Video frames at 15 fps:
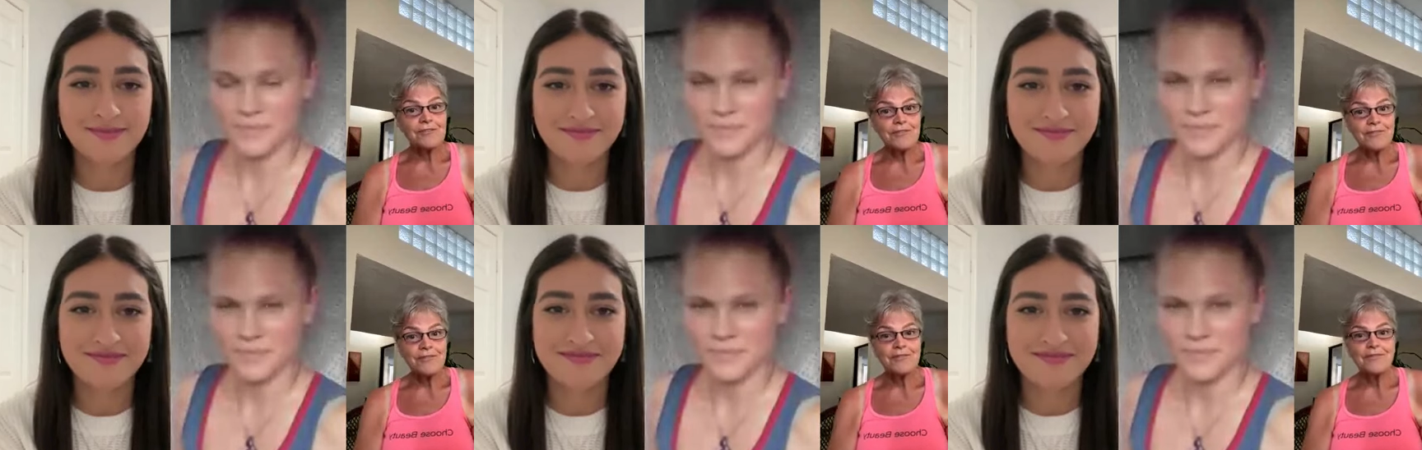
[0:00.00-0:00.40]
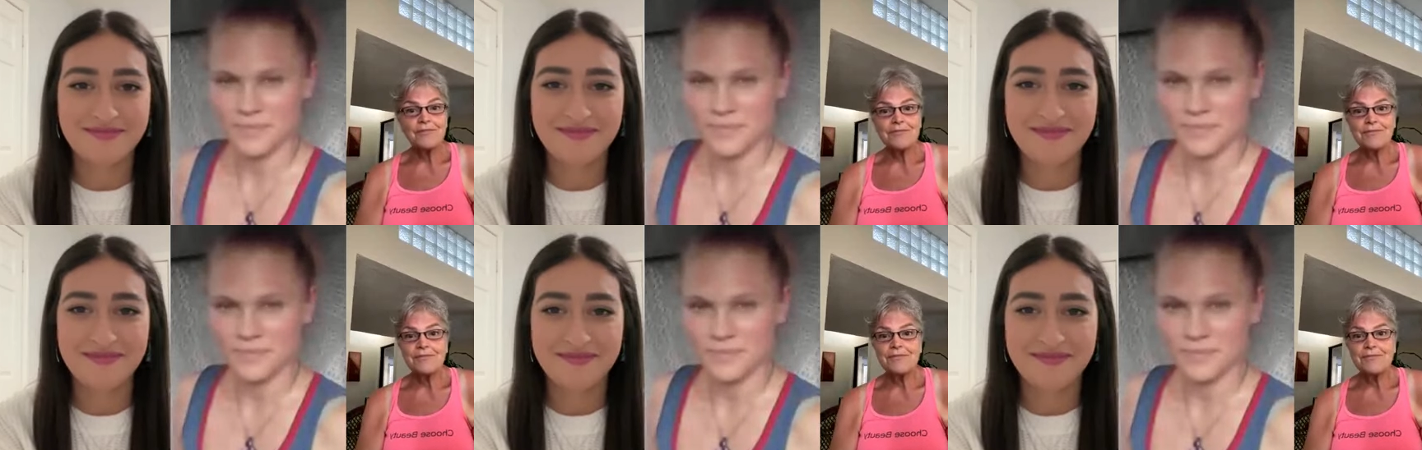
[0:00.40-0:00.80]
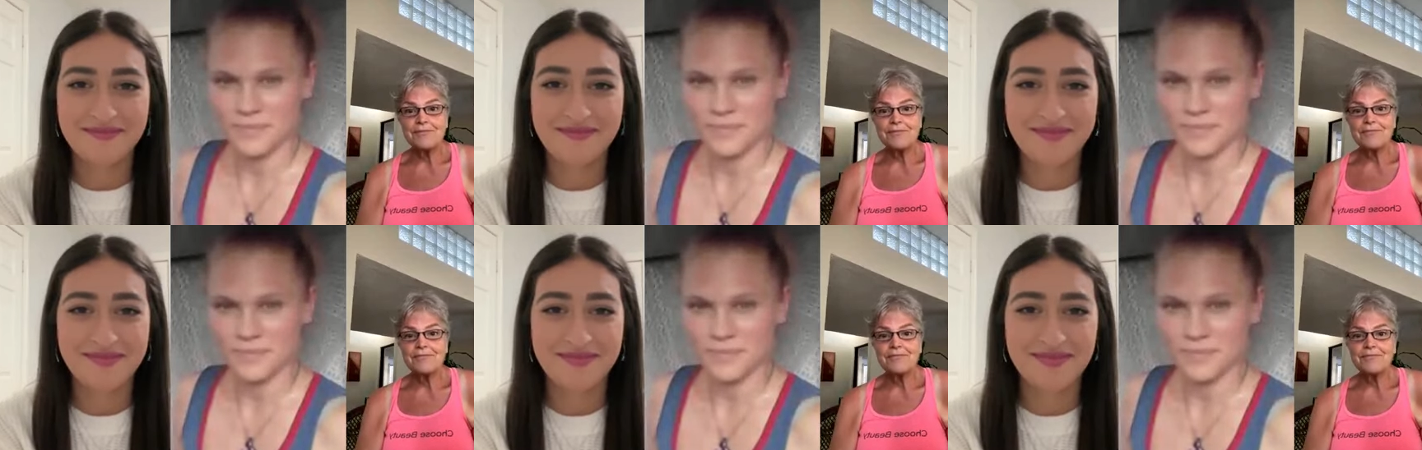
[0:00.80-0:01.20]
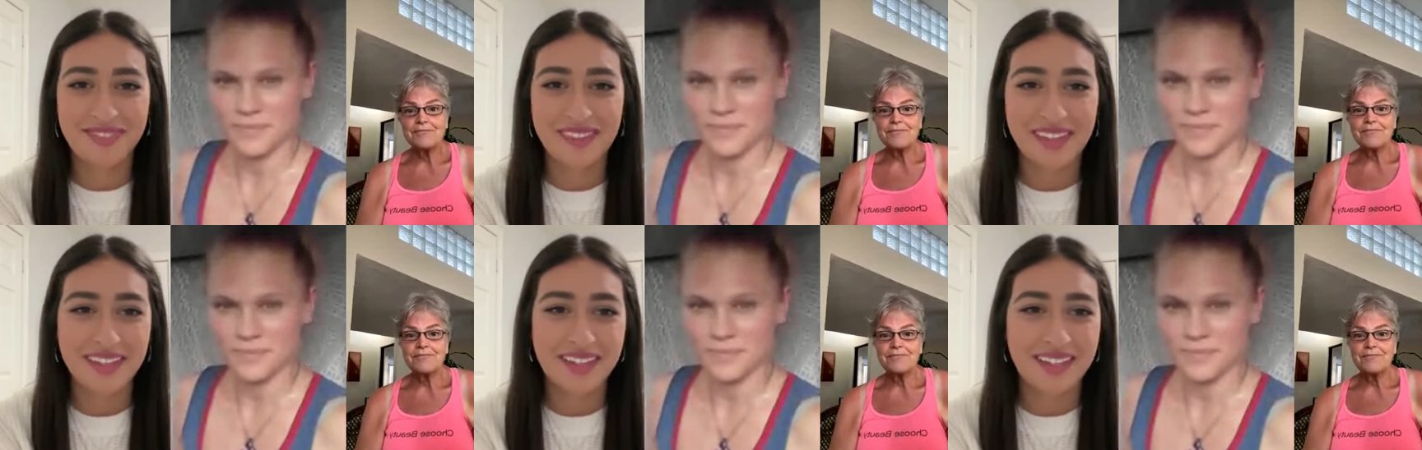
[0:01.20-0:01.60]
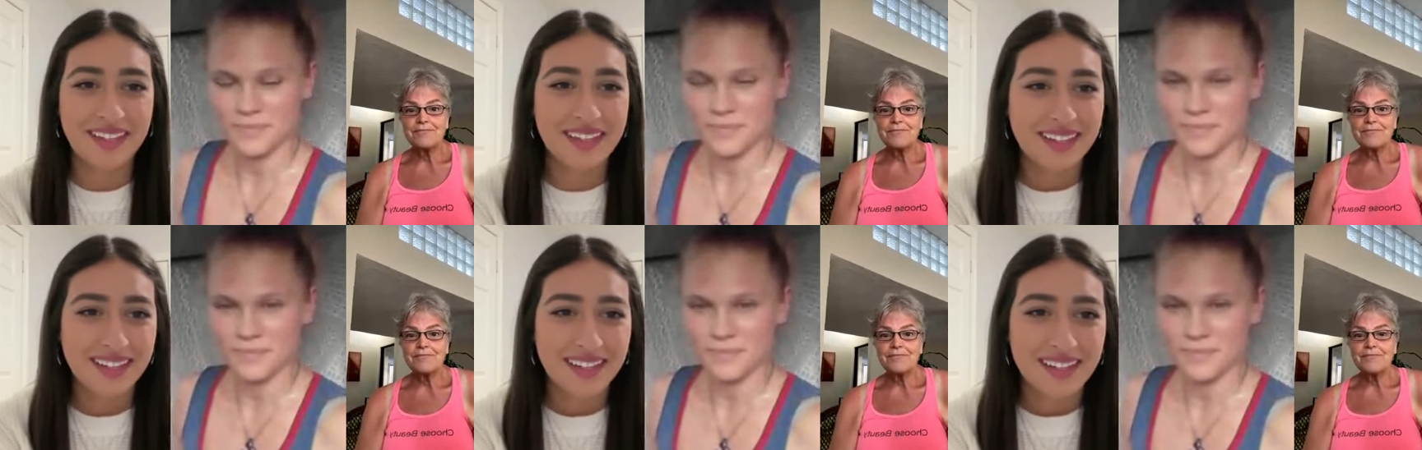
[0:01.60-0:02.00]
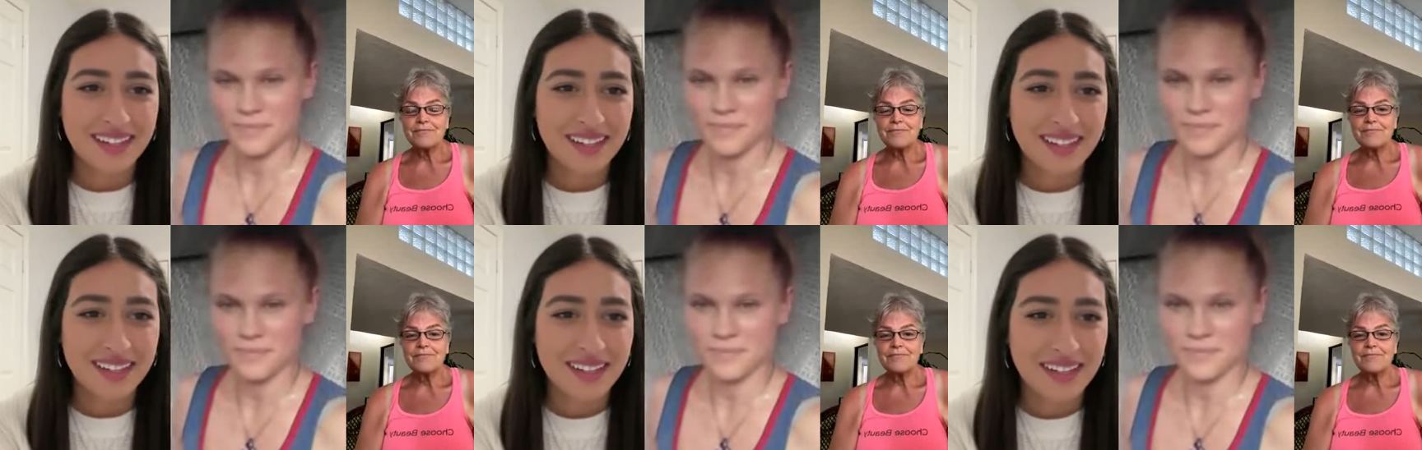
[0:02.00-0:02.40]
No one is speaking in this clip.